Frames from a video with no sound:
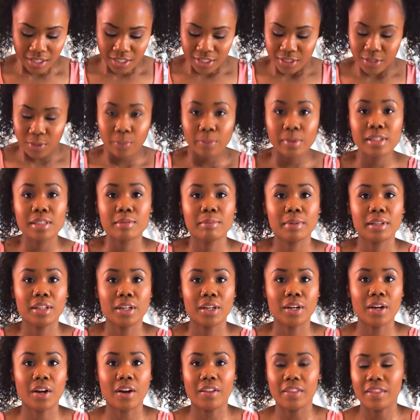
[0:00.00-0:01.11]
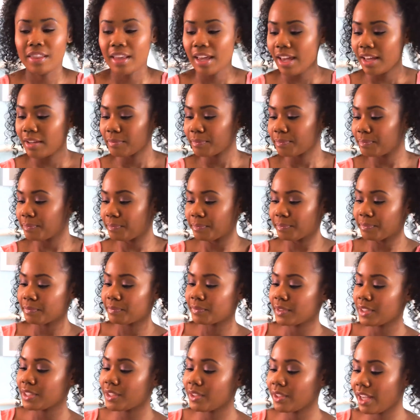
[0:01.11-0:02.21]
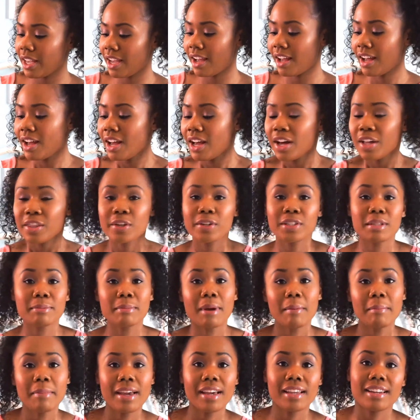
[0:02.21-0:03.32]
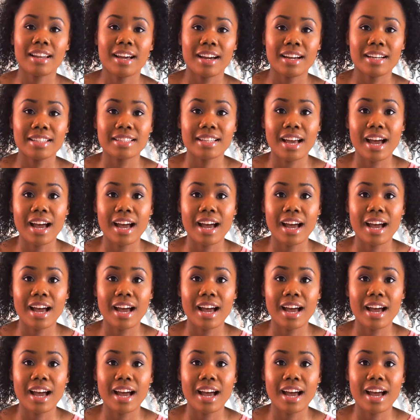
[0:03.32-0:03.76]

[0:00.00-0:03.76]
So wish me luck on that. So yeah, those are my make 9s.